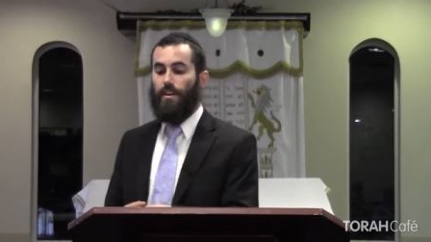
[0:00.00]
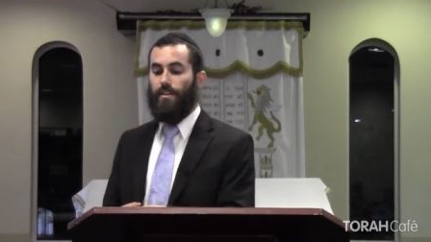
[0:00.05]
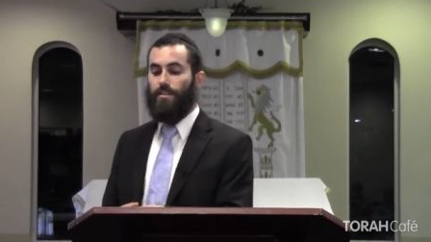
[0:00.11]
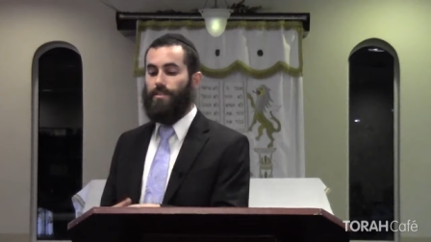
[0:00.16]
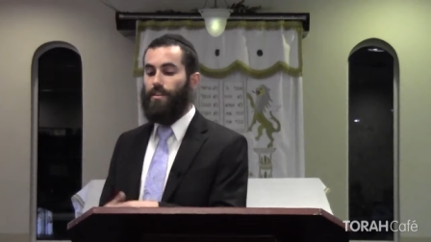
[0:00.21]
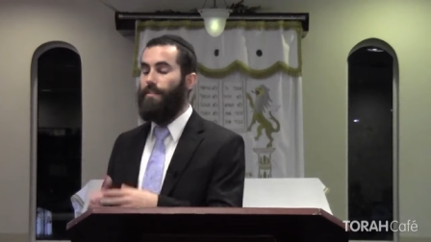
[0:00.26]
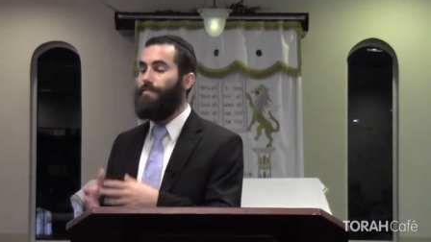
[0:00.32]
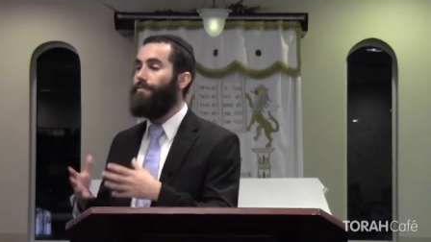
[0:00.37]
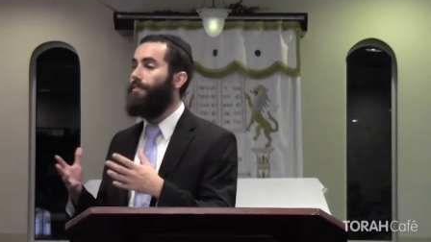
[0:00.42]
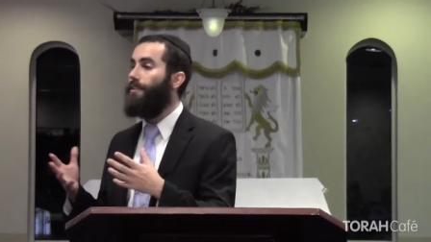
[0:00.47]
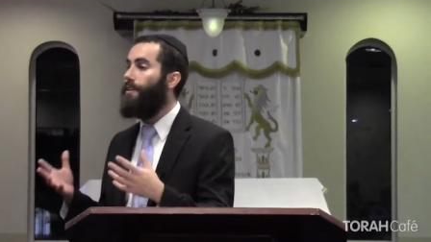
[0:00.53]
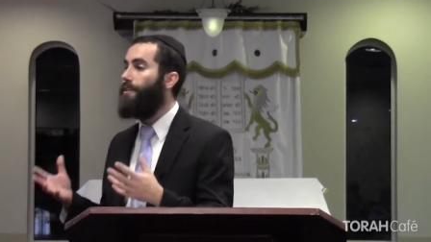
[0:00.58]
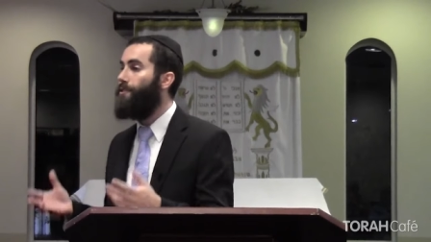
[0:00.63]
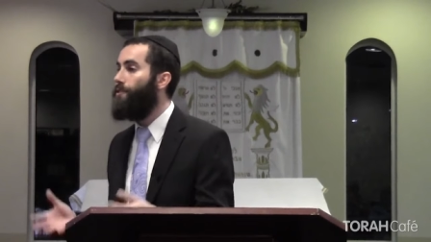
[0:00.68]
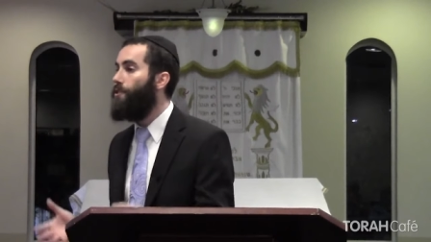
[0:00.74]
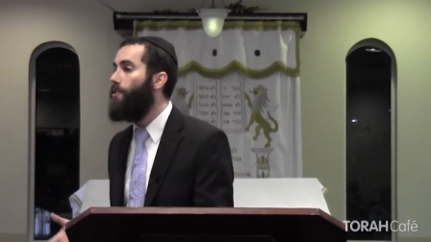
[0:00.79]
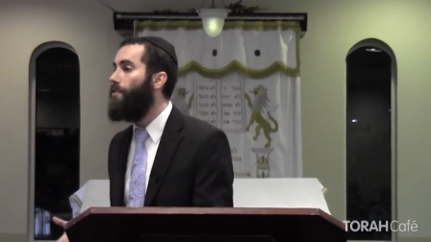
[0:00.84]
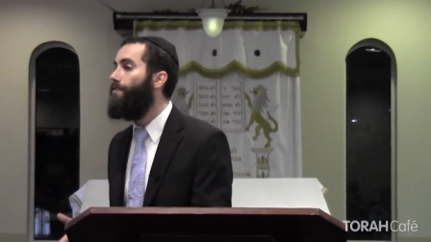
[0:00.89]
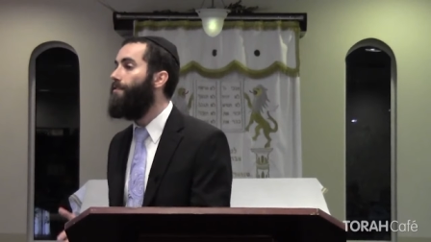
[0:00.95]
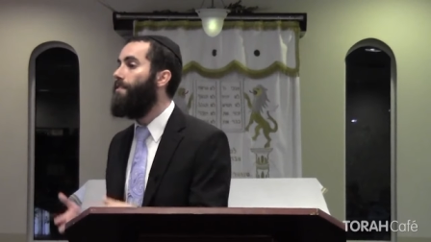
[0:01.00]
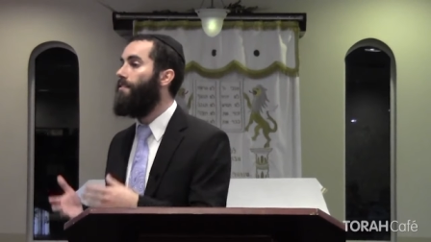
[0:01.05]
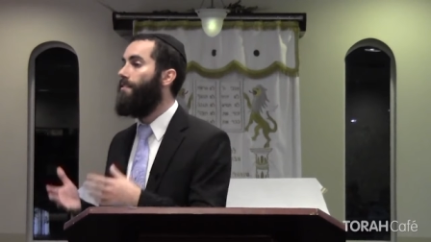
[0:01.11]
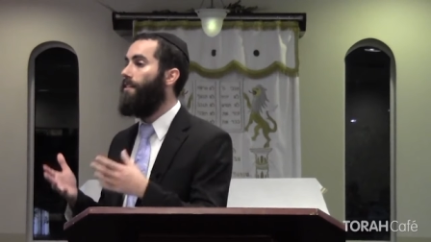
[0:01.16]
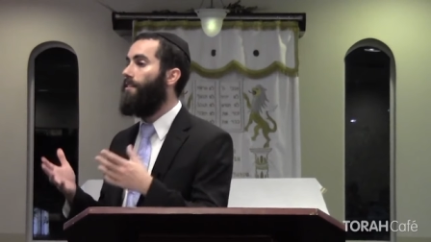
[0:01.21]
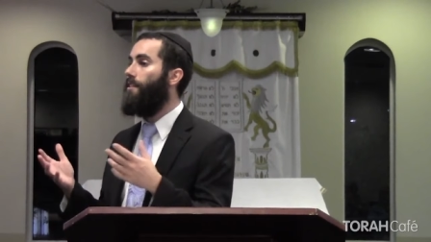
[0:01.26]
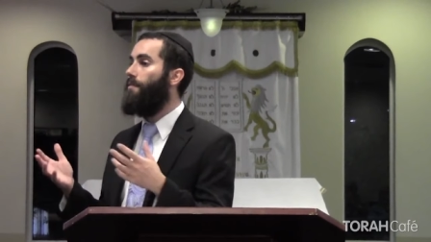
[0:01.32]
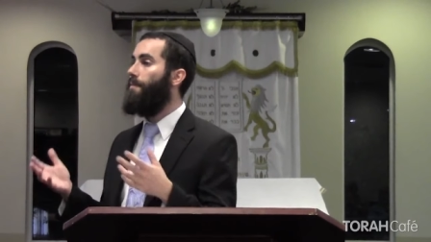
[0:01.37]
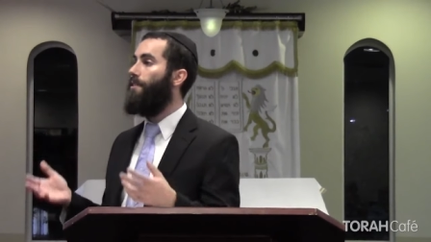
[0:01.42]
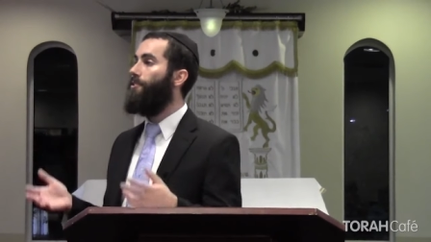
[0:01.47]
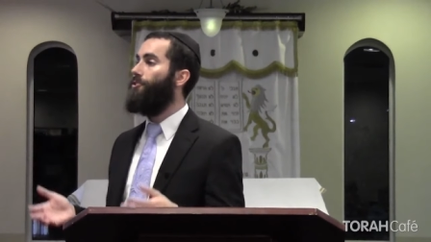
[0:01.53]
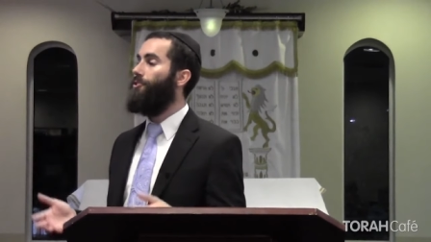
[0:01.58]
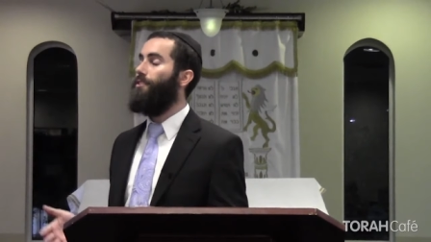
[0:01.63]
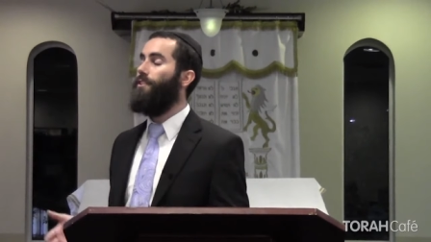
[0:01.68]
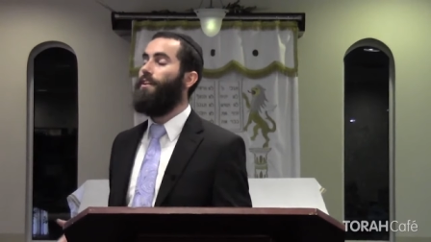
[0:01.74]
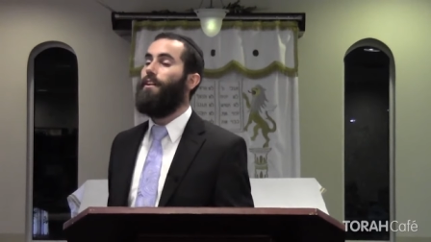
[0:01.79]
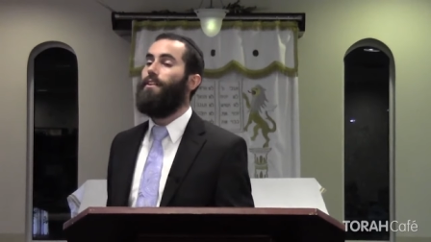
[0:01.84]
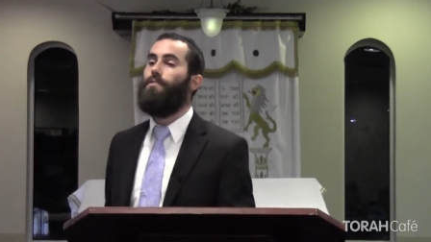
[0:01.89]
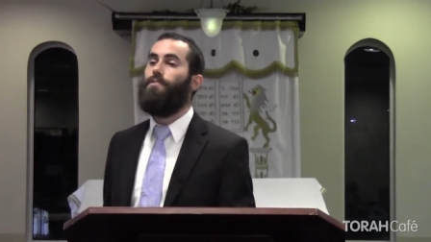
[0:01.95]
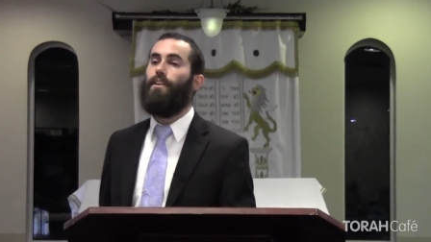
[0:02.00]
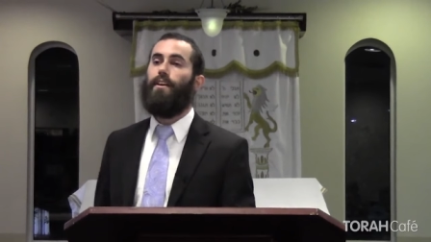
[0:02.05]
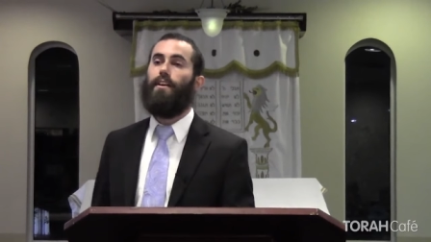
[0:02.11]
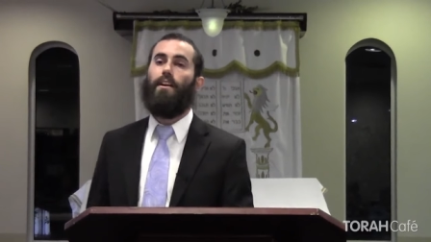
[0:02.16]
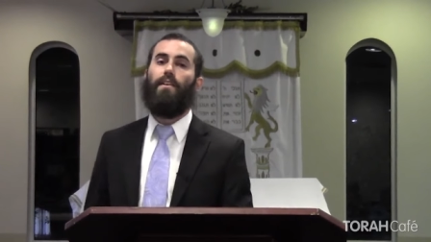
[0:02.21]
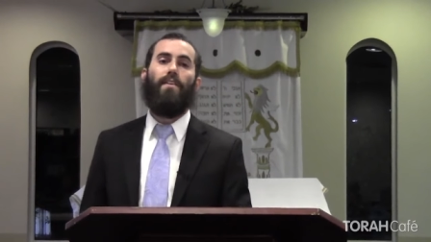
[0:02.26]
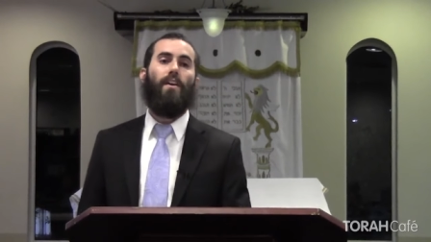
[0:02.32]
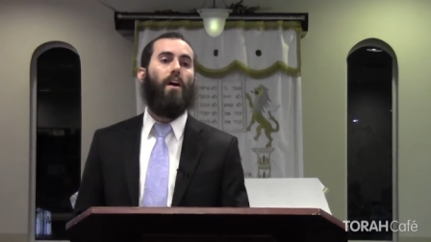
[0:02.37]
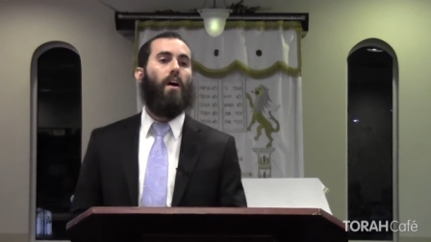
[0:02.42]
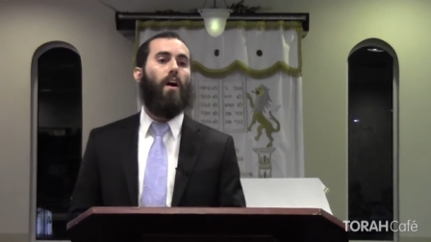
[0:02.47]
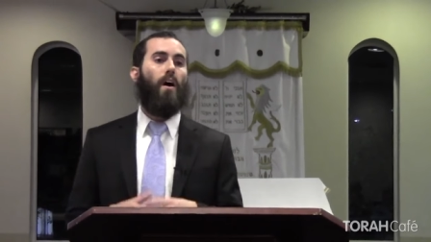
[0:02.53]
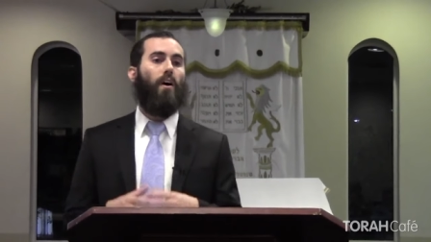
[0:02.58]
suffering servant that they mention in Isaiah,